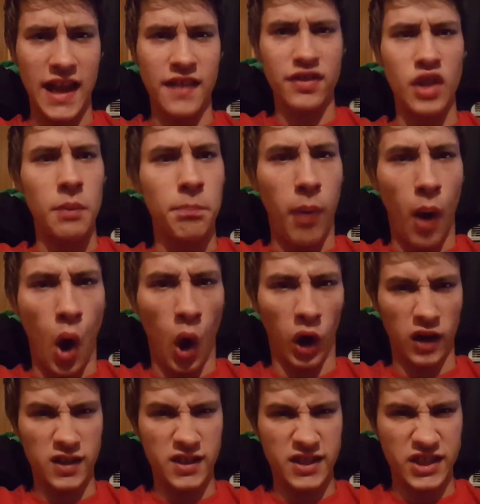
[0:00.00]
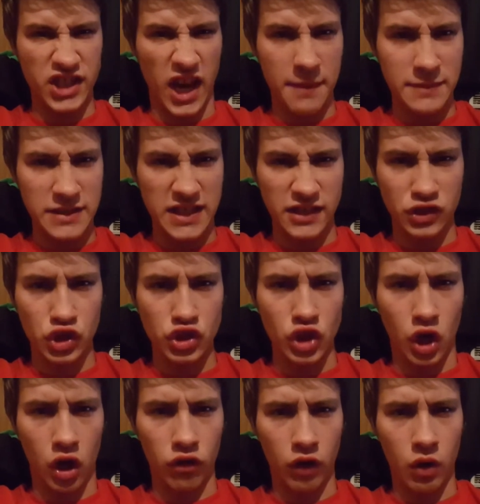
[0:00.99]
and The Bar, Sheamus and
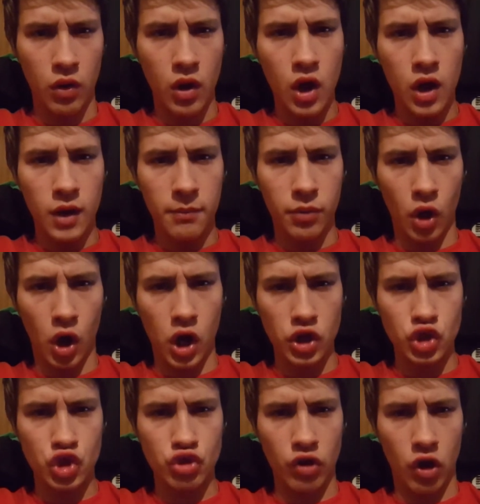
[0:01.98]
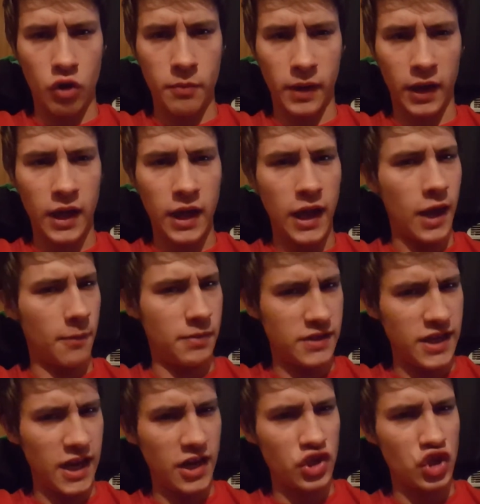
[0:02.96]
Cesaro, Braun Strowman, and
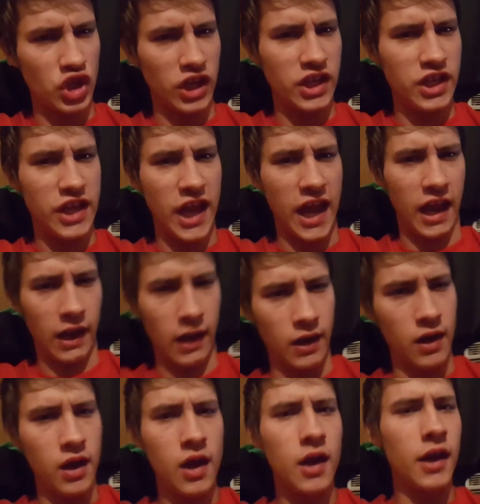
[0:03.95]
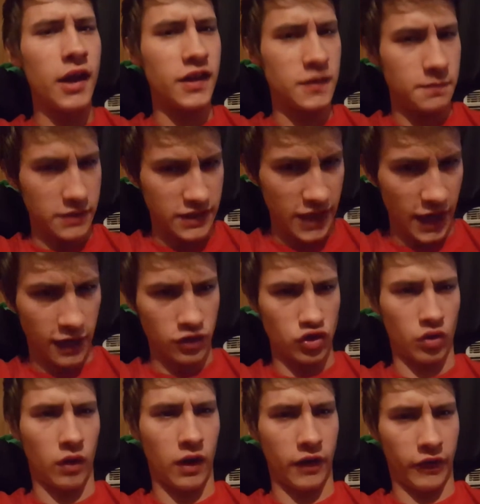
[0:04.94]
potentially Kane. It's
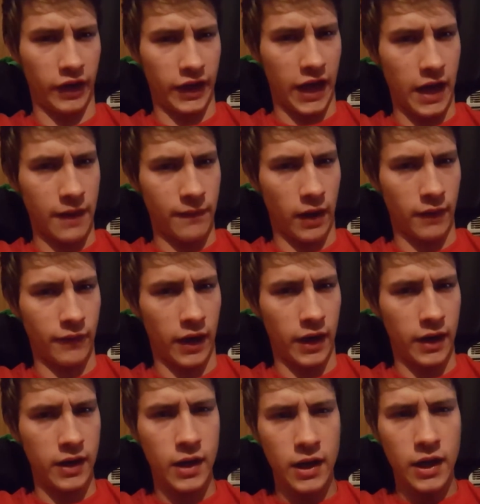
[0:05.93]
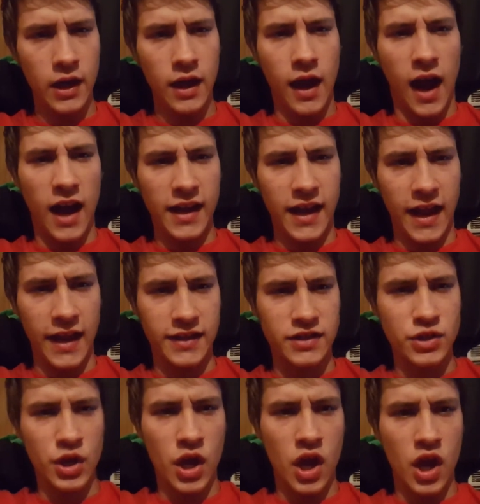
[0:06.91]
potential, I really can't verify.
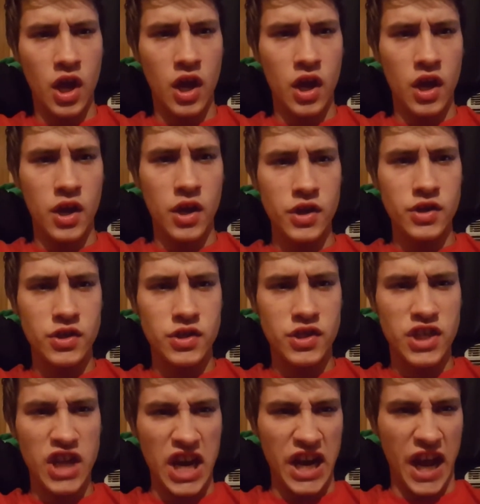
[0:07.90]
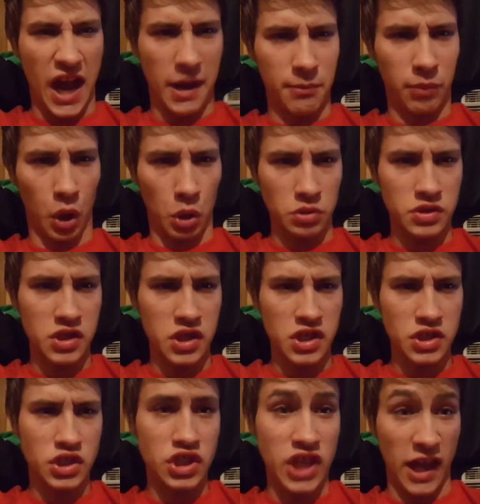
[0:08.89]
Against Dean Ambrose,
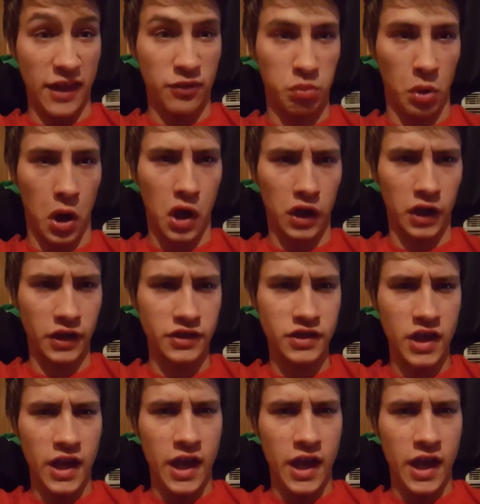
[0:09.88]
Seth Rollins,